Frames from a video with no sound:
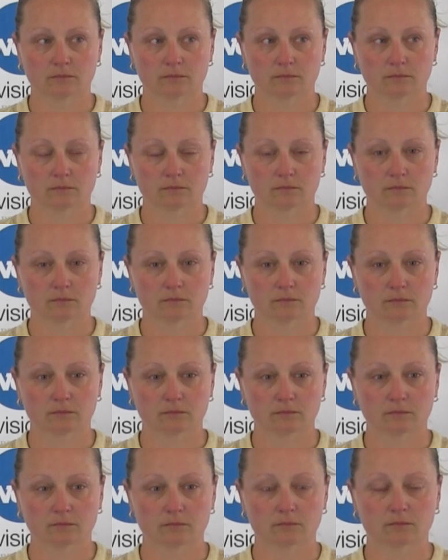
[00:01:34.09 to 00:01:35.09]

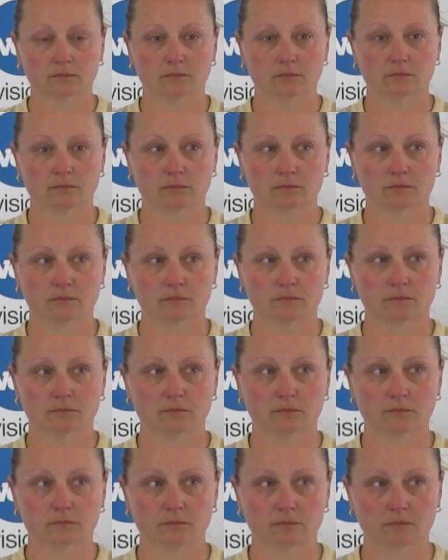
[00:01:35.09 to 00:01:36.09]

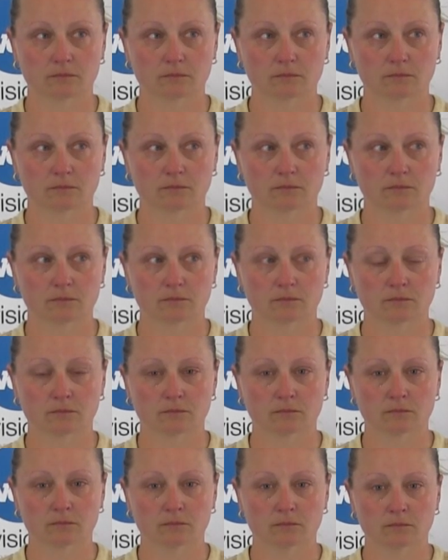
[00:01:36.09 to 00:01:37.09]

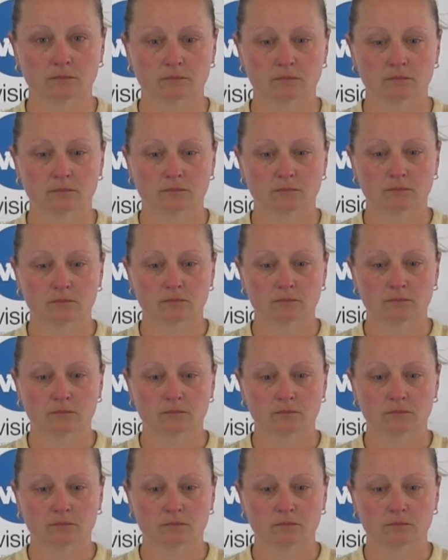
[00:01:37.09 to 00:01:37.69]
(silent)